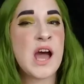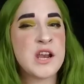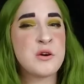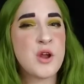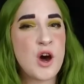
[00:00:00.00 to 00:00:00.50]
I
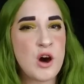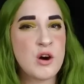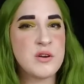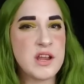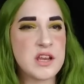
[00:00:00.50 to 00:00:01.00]
don't
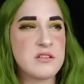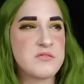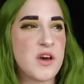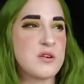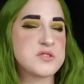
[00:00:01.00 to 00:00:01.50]
own any of
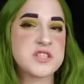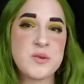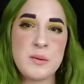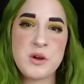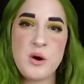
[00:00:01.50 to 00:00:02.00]
those, so
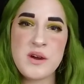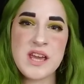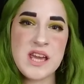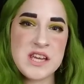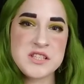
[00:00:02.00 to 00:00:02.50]
I'm going
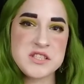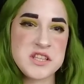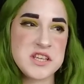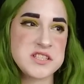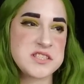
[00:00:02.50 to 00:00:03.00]
into
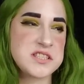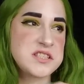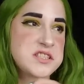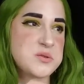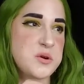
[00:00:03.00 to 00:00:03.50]
this in
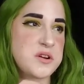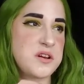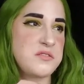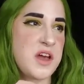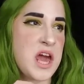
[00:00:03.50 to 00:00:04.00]
sort
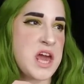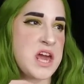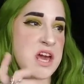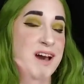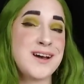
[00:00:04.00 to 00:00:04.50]
of
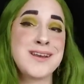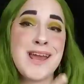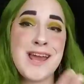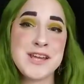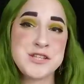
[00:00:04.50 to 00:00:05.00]
a
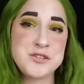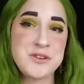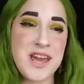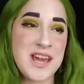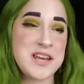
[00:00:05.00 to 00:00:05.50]

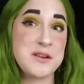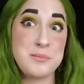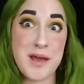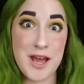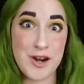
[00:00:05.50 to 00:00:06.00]
uneducated
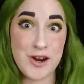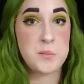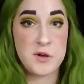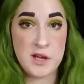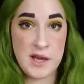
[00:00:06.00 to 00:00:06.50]
manner.
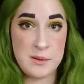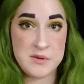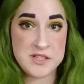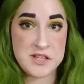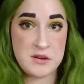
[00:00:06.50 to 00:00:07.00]
But let
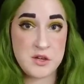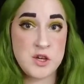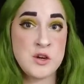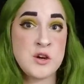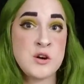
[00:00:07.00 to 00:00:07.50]
me tell
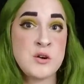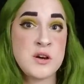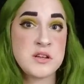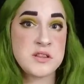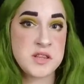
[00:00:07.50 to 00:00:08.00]

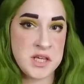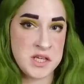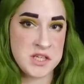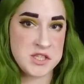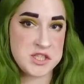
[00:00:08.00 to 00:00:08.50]
you,
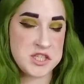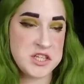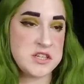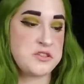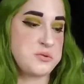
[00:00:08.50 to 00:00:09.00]
these
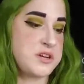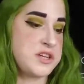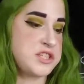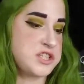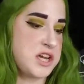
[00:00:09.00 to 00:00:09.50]

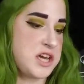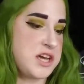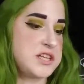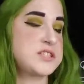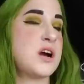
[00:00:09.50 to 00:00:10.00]
three
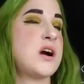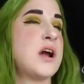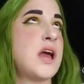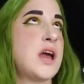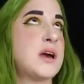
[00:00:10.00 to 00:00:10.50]
shades are
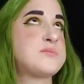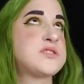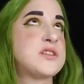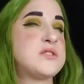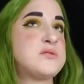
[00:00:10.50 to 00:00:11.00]

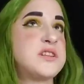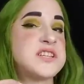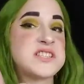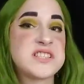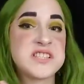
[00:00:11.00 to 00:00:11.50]
absolutely
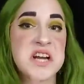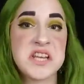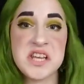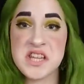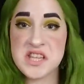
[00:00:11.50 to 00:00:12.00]

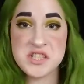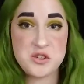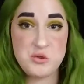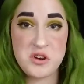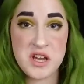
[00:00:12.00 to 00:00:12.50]
stunning. This
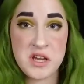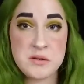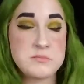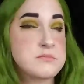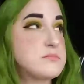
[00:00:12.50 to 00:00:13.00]

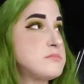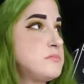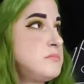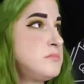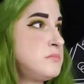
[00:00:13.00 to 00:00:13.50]
green,
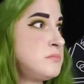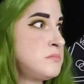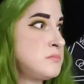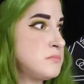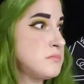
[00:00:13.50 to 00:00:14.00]

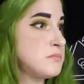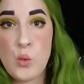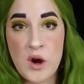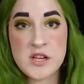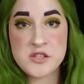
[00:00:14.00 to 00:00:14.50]
Mmm,
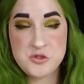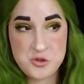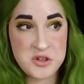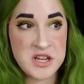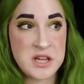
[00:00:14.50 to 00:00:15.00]
what
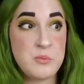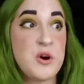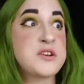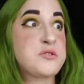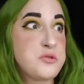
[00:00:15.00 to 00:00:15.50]
dream,
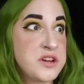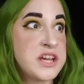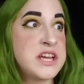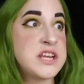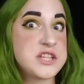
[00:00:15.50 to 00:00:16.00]
what
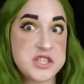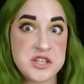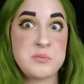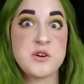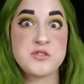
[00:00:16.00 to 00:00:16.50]
green
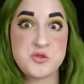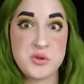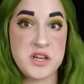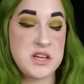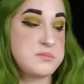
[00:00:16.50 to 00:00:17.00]
shimmer
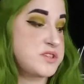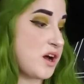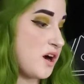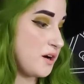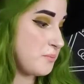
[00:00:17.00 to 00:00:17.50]
dreams
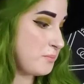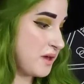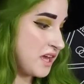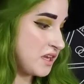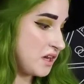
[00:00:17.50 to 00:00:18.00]
are
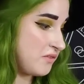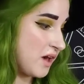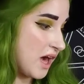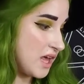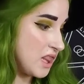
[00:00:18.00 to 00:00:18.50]
made of.
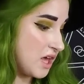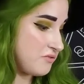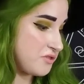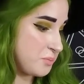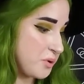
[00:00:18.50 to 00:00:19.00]
I
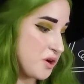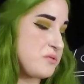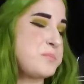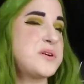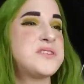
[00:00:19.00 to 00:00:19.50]
love the
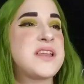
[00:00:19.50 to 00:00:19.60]
purple.